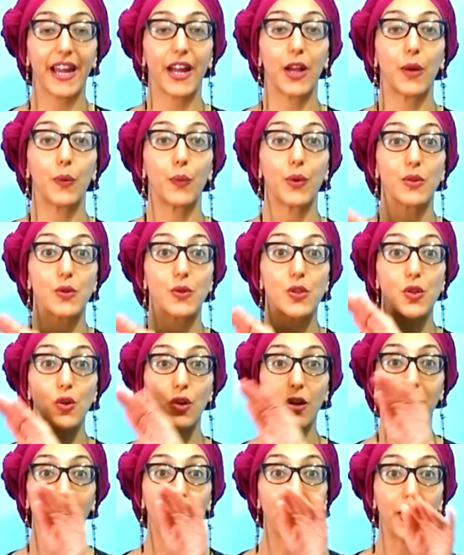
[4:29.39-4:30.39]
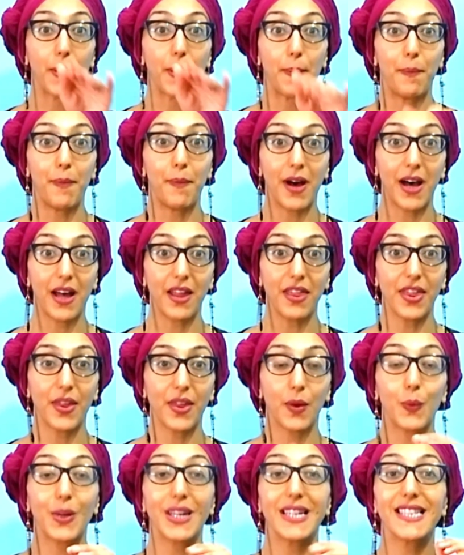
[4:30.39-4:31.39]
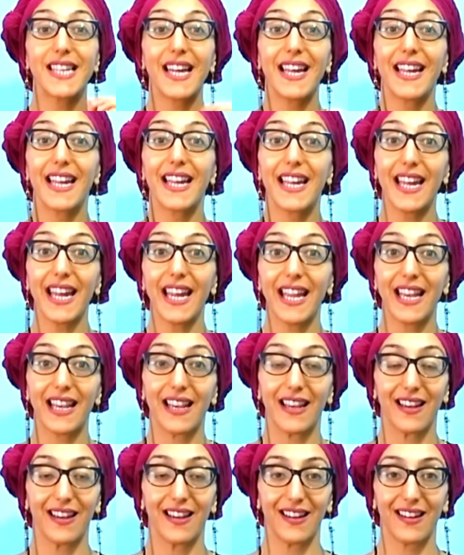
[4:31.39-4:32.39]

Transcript: And we talk about the month, we say in.